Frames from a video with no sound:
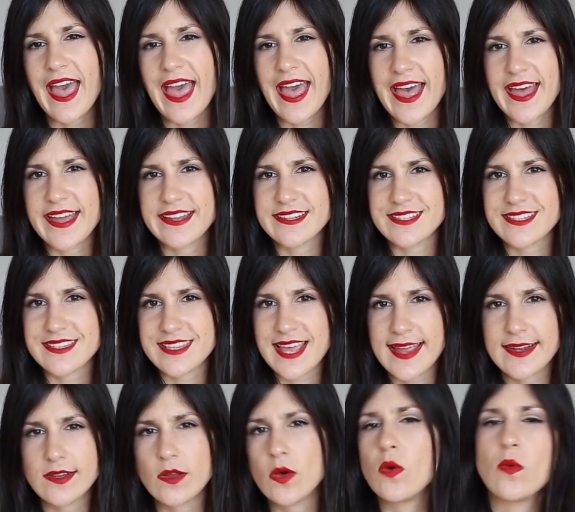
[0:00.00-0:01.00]
And
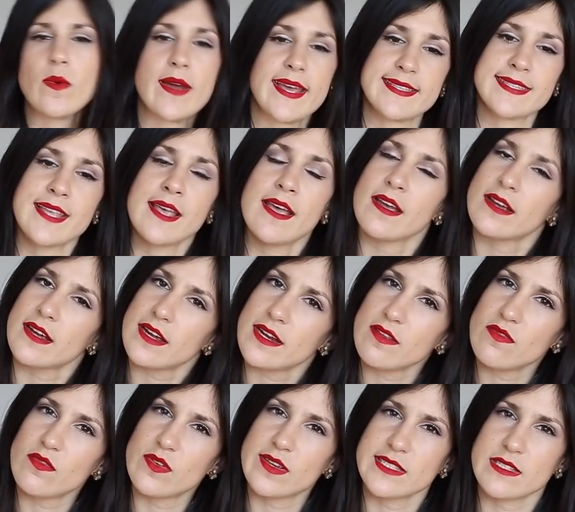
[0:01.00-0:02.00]
that always
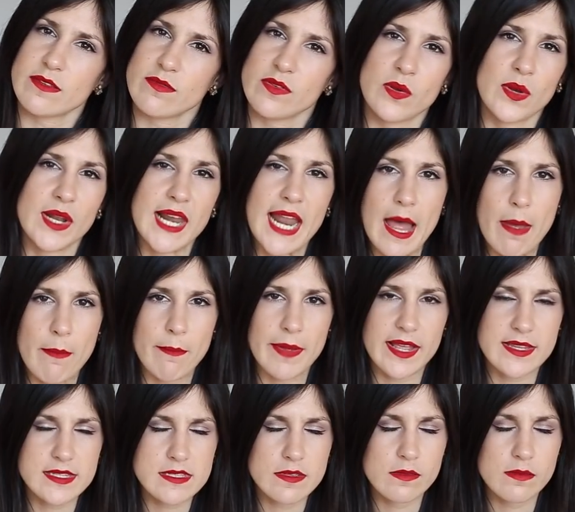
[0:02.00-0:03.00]
kind of rings a few alarm
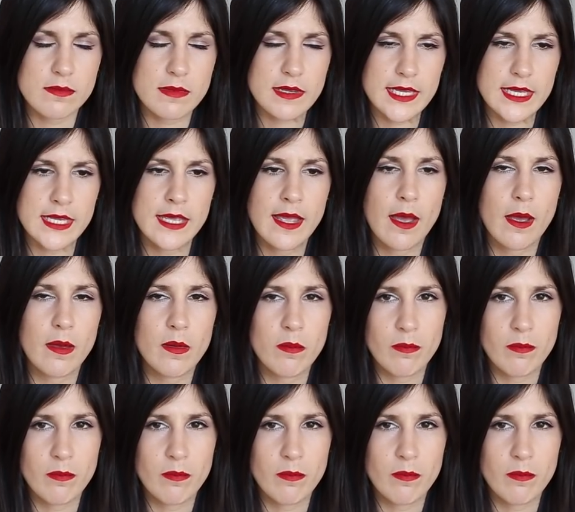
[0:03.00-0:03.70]
bells for me.